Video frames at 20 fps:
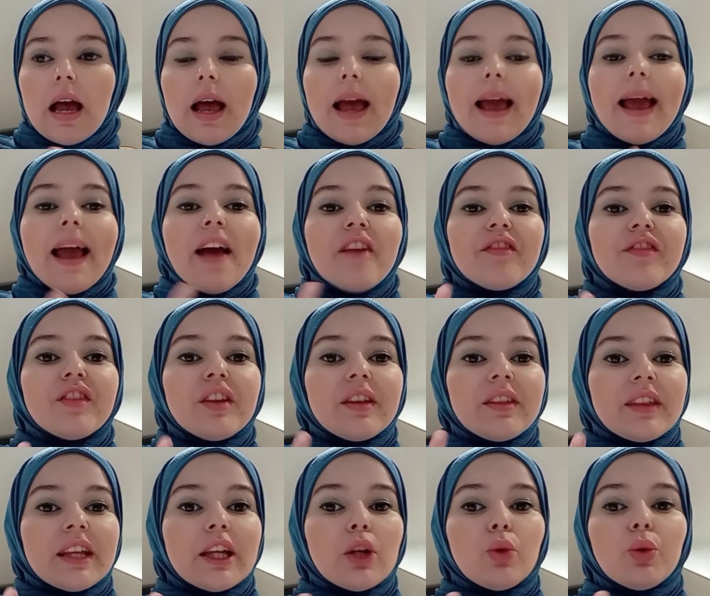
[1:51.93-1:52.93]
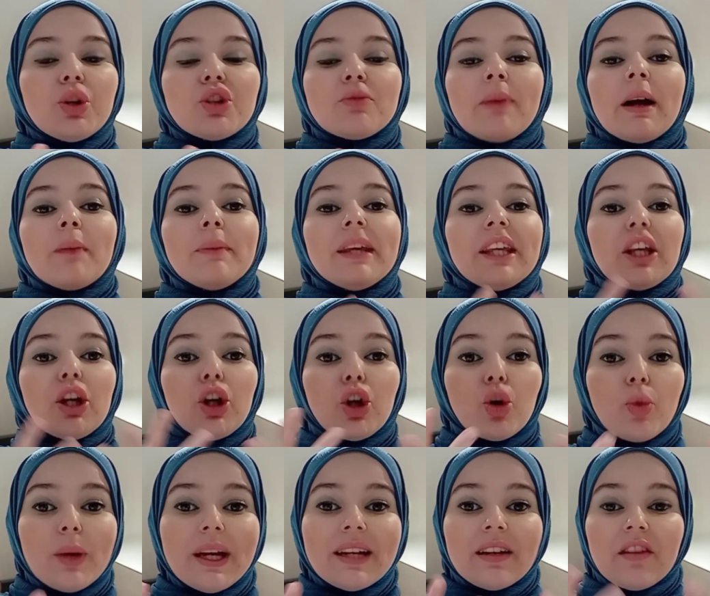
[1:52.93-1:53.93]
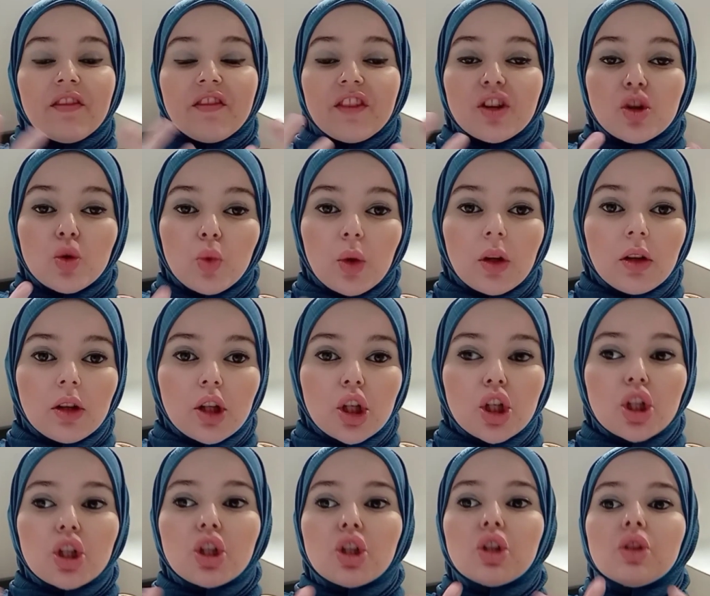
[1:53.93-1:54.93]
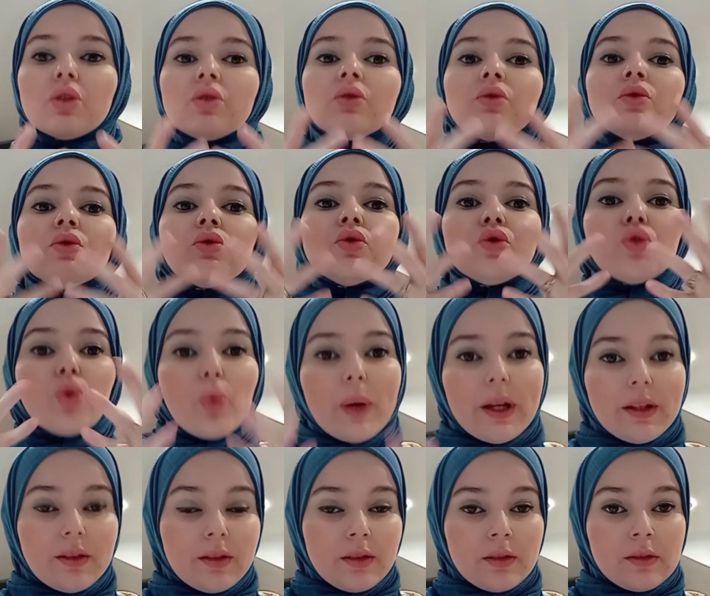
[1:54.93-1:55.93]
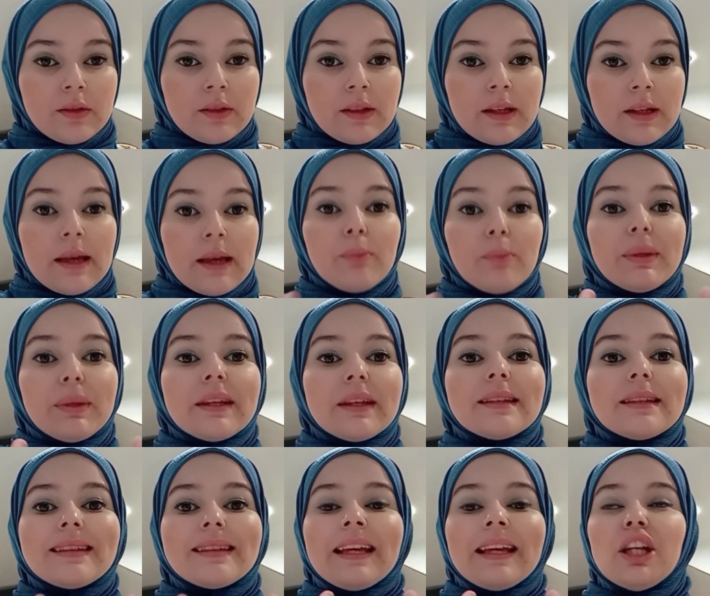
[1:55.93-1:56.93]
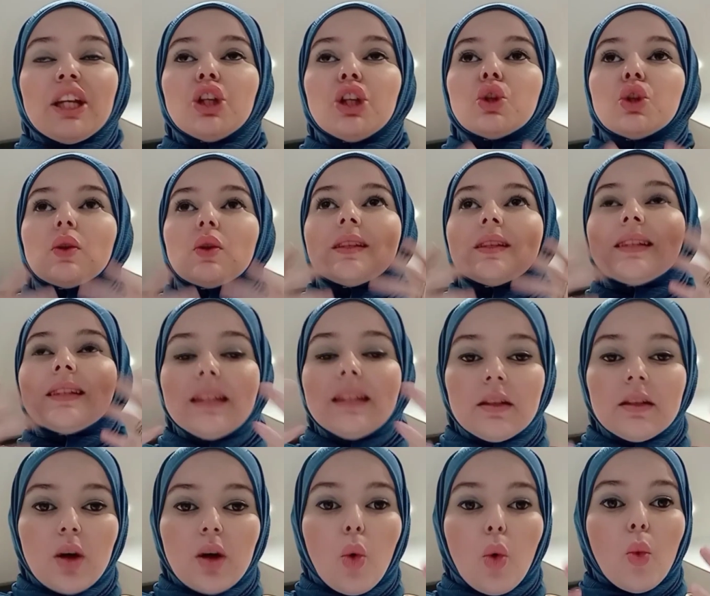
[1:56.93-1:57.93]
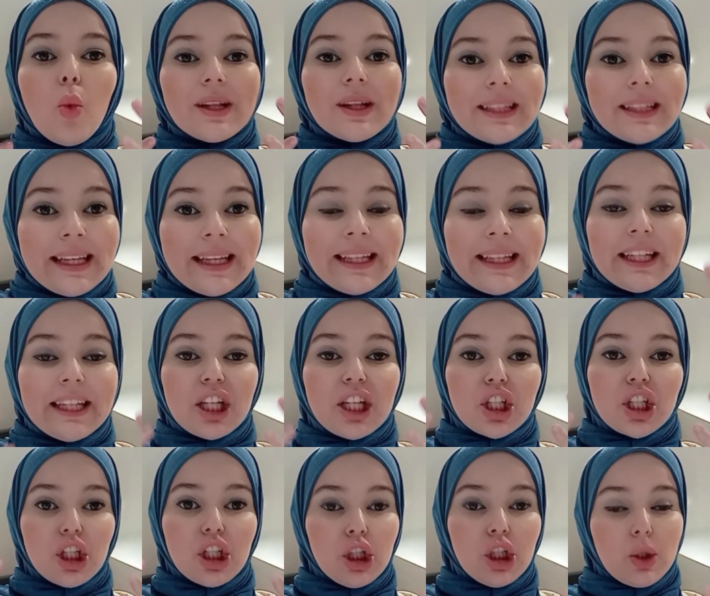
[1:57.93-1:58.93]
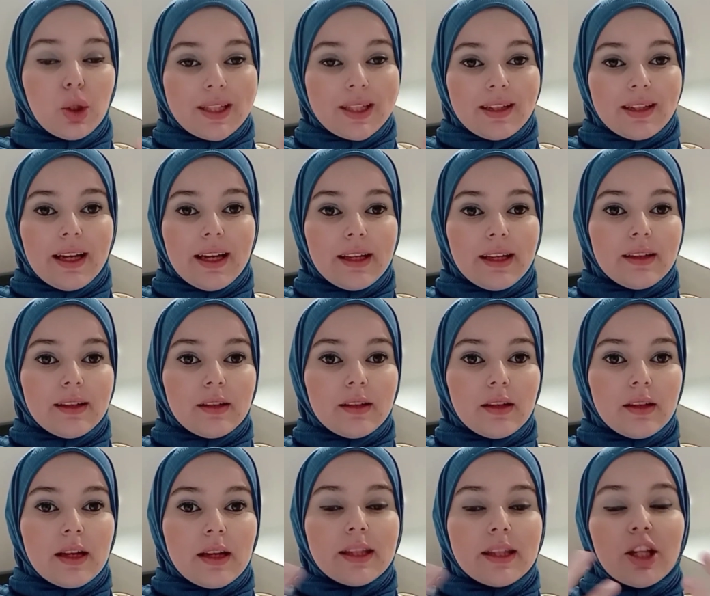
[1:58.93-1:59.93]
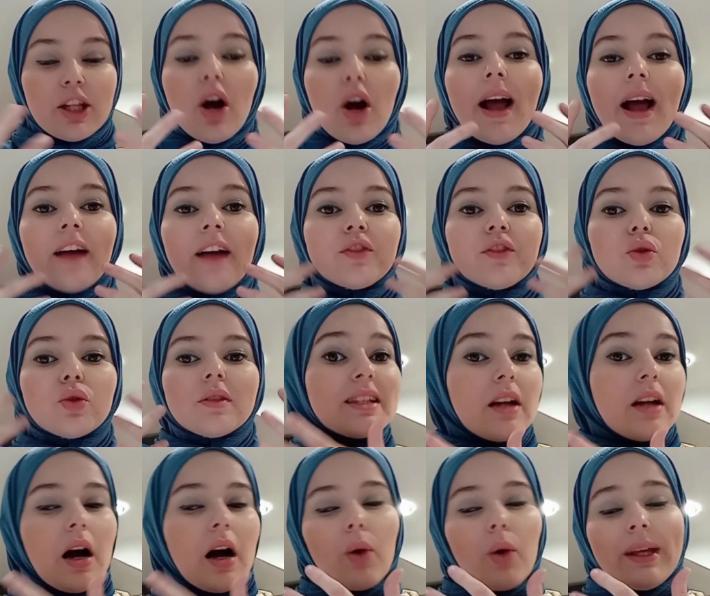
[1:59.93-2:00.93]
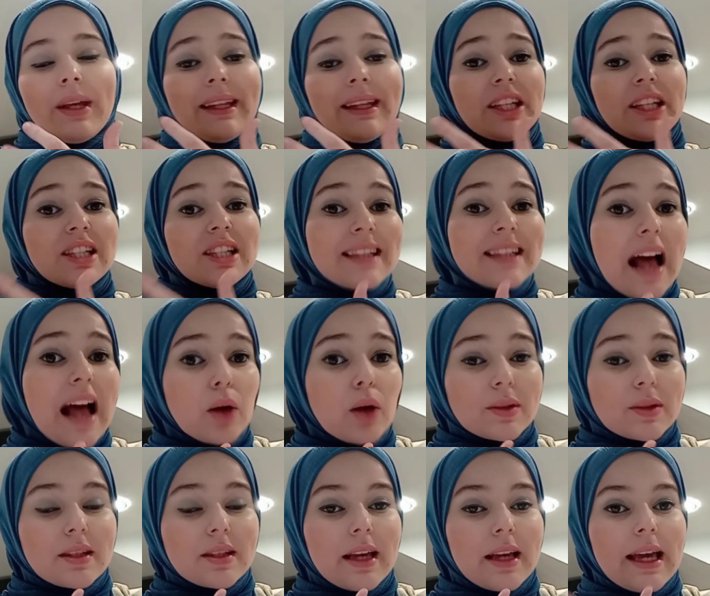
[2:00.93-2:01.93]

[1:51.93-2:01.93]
everything which might be concrete and visual, do it, because they need to see what English looks like. They don't have to see how English sounds.